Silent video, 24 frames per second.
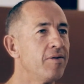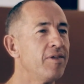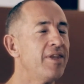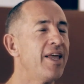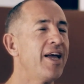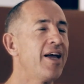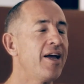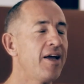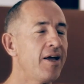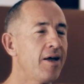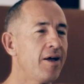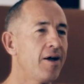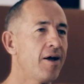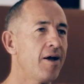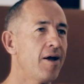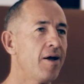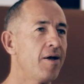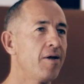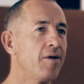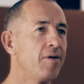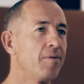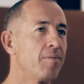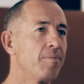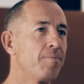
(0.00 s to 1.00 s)
They're
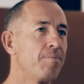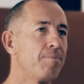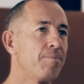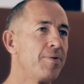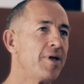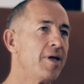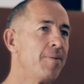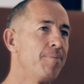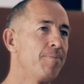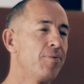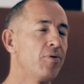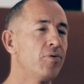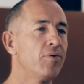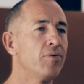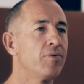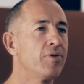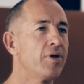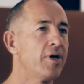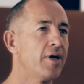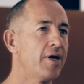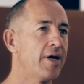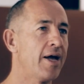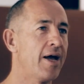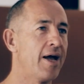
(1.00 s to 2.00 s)
people
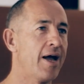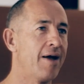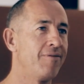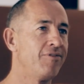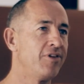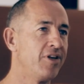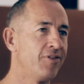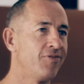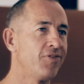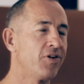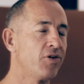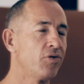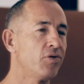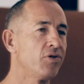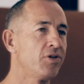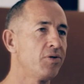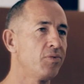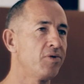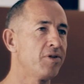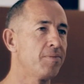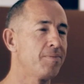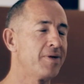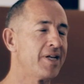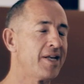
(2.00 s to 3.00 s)
that have difficulty
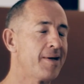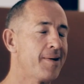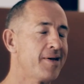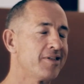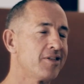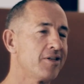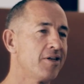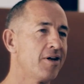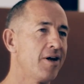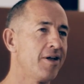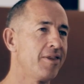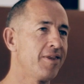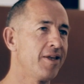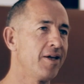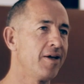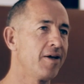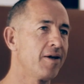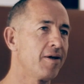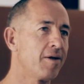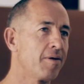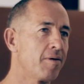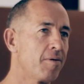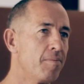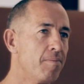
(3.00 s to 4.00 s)
with Padmasana, I
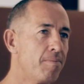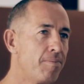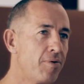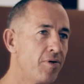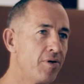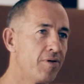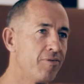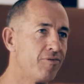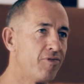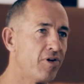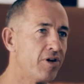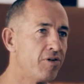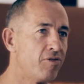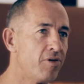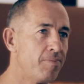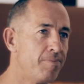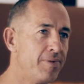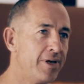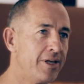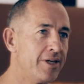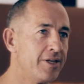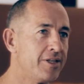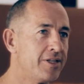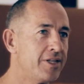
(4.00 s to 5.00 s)
think, can put
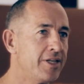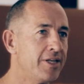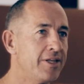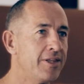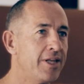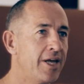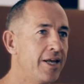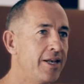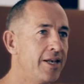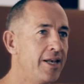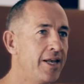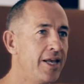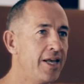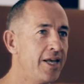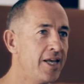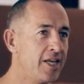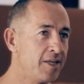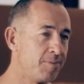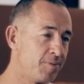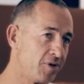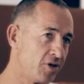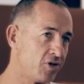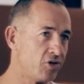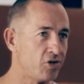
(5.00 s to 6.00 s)
vulnerability in their
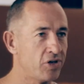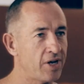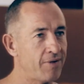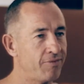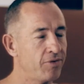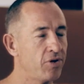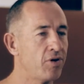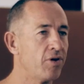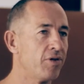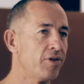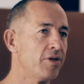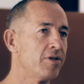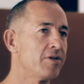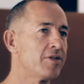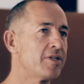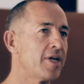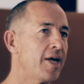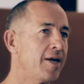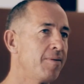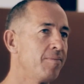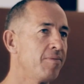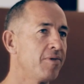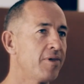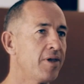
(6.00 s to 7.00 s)
knees because you haven't got the
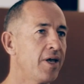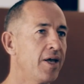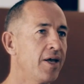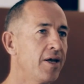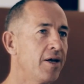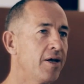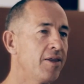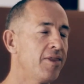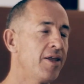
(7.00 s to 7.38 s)
same thing.